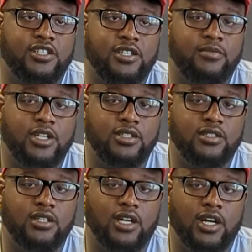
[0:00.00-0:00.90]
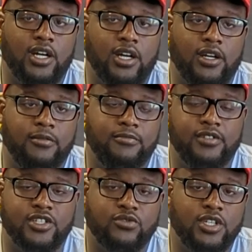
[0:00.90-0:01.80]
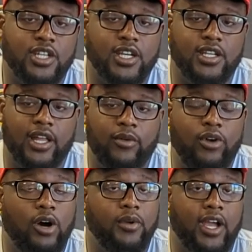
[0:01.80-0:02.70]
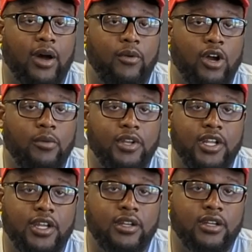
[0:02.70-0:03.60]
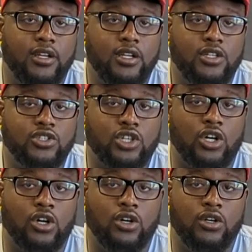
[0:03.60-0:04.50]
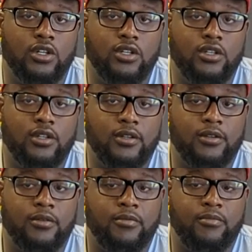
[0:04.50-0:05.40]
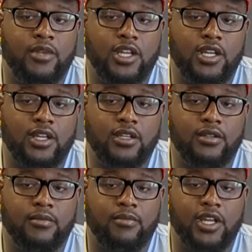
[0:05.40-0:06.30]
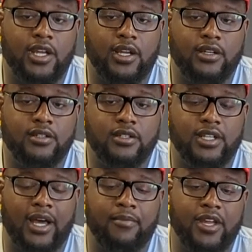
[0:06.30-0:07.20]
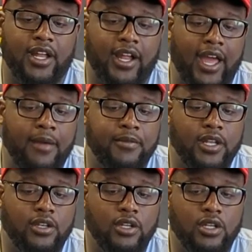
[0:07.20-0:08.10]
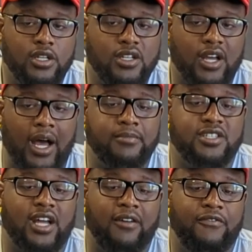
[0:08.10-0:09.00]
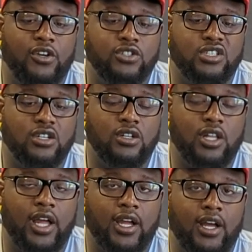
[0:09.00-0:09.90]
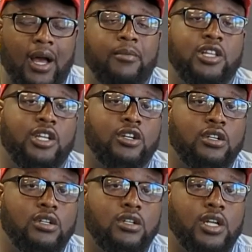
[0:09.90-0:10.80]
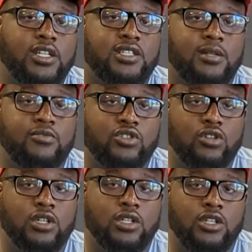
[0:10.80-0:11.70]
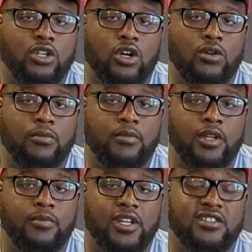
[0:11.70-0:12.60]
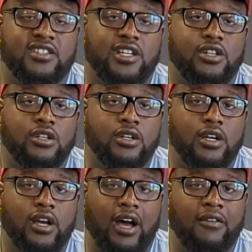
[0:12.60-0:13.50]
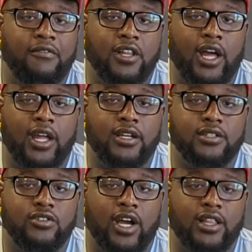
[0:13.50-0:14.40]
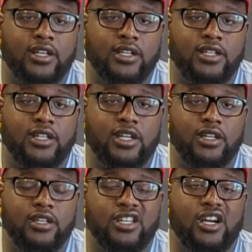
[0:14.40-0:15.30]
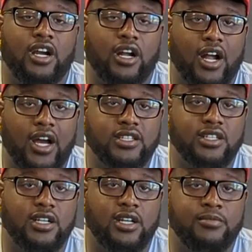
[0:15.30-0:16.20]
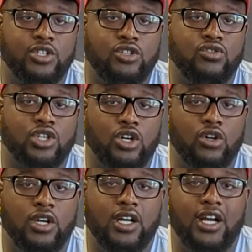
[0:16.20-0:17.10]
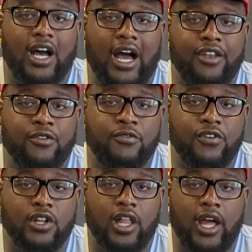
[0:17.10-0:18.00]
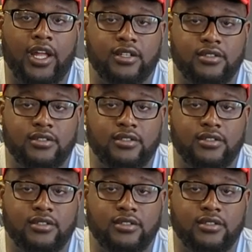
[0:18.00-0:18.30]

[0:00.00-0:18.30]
team meeting this weekend. Like, we all we got, we all we need. So, me not being a captain, I feel still like I'm a leader in some sort. Me being a senior, I feel like you got the younger guys looking up to you. So I do feel like